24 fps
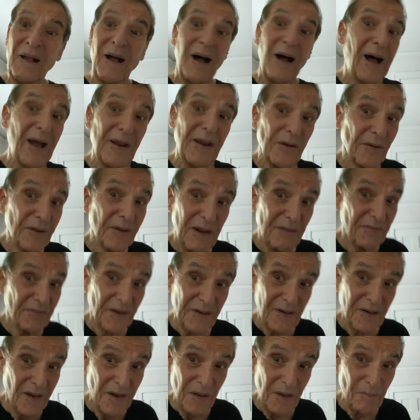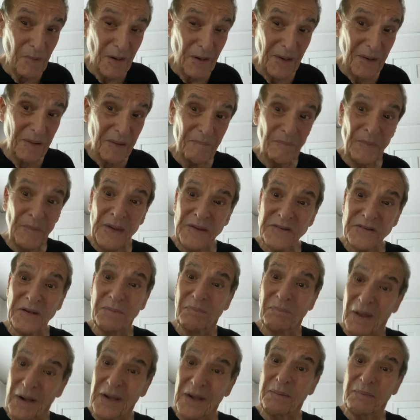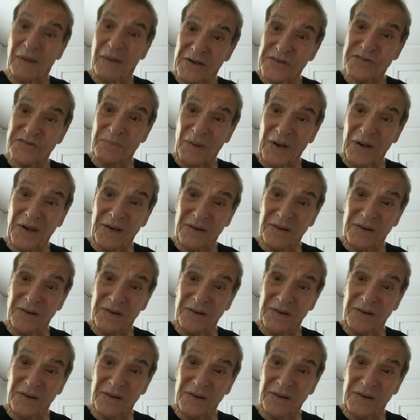I don't have that kind of money. See, money makes money.